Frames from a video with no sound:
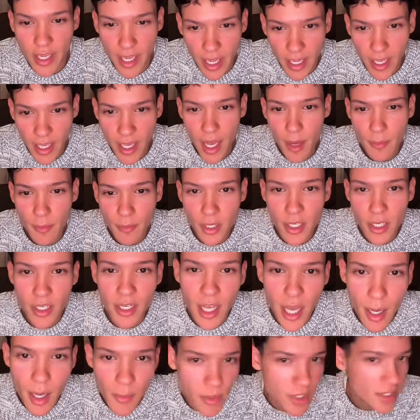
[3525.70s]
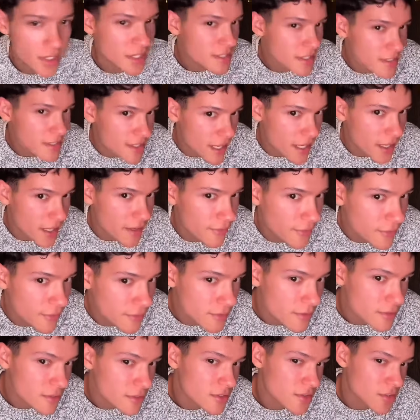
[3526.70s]
okay, I'm gonna
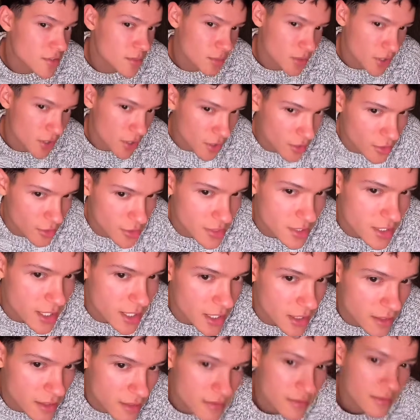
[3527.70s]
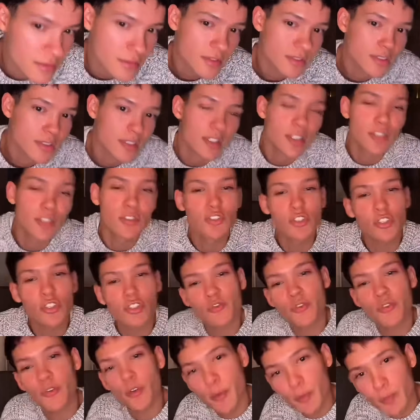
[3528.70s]
save some curls then,
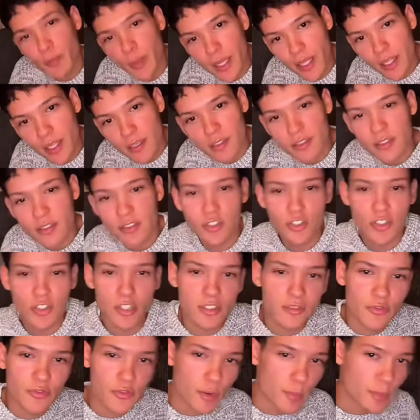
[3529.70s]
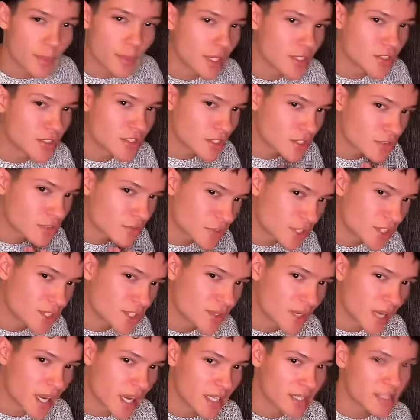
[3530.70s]
just for a bit, just for
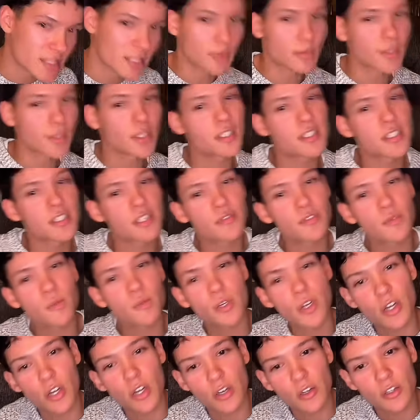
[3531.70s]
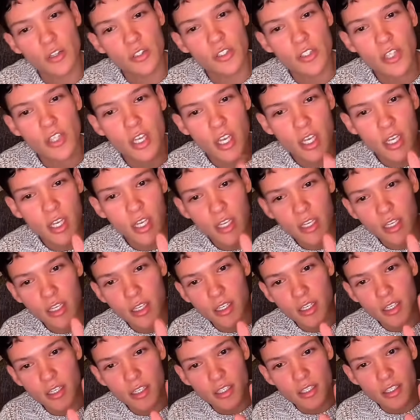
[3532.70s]
you guys. I'm gonna save some curls
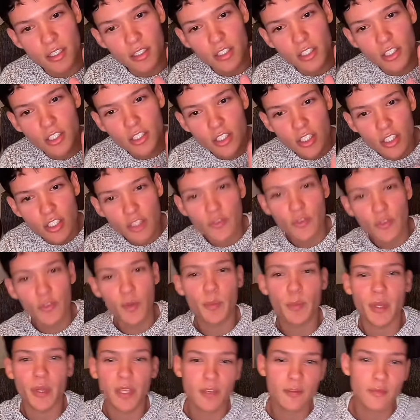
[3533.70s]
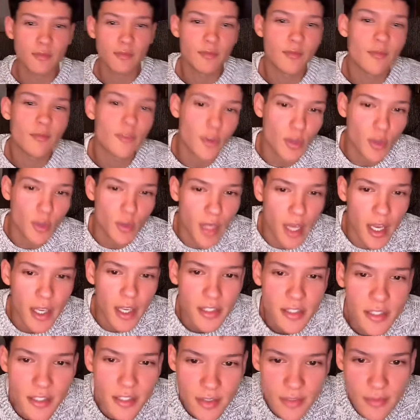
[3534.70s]
just for a bit for you
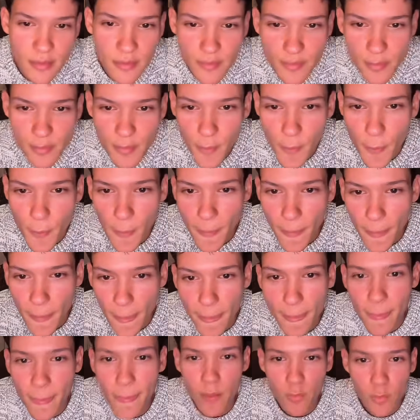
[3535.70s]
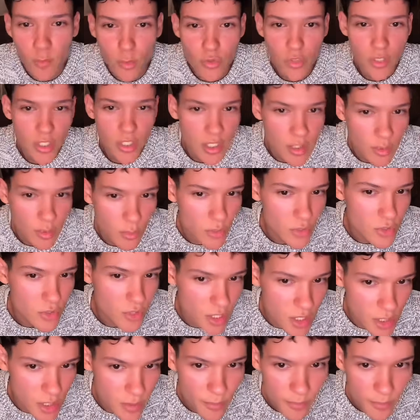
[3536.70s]
guys. We'll see.